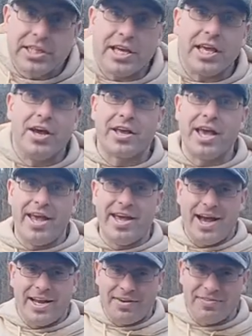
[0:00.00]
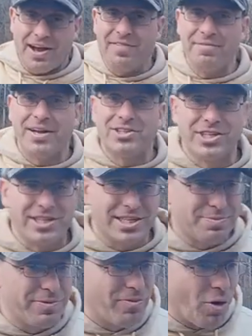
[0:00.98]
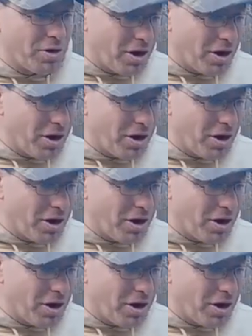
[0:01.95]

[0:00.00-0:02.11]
thing, okay, and I've mentioned this before in